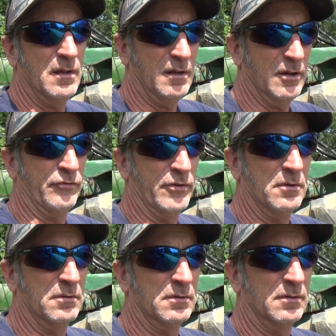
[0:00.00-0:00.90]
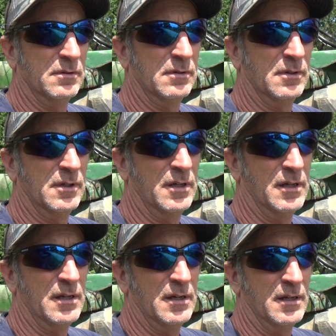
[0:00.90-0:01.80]
if
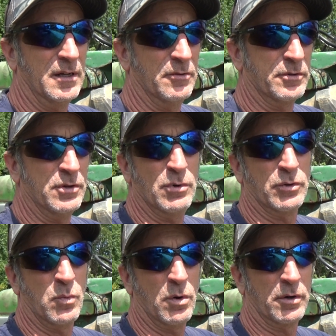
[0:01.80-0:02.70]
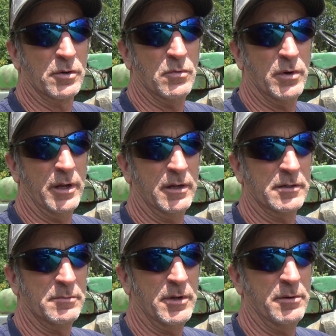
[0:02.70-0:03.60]
there was too much water going in,
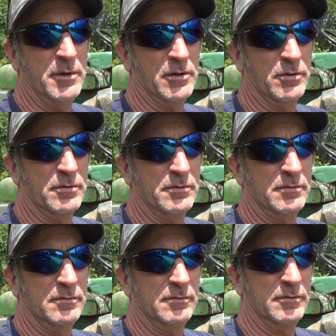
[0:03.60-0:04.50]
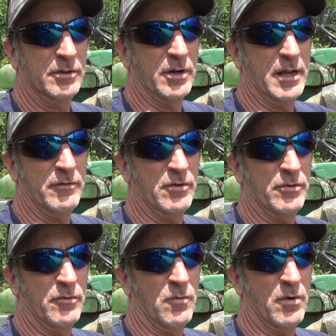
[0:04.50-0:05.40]
because it might have been a little heavy
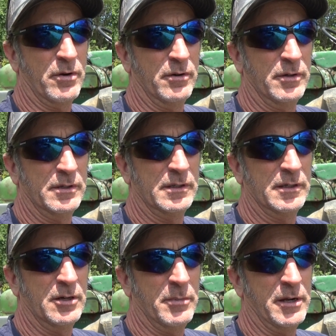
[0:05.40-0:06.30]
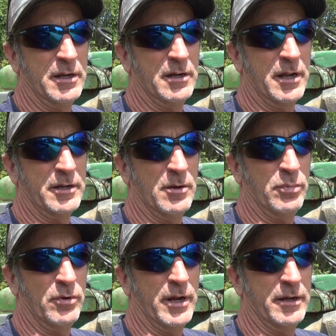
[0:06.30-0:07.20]
on the water. You might need to lighten up
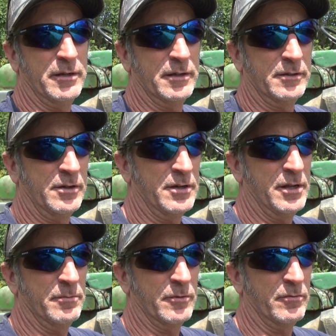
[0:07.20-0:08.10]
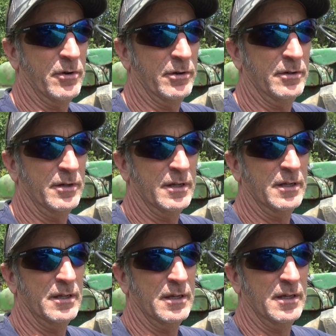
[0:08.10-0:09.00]
on that, and that you can get them to run
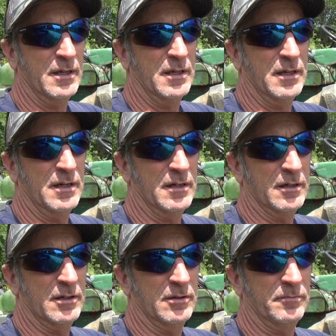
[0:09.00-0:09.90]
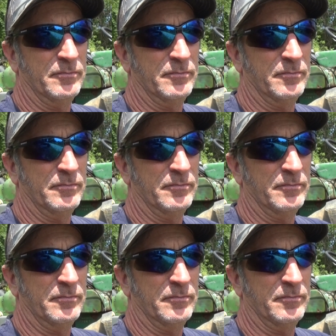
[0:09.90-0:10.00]
a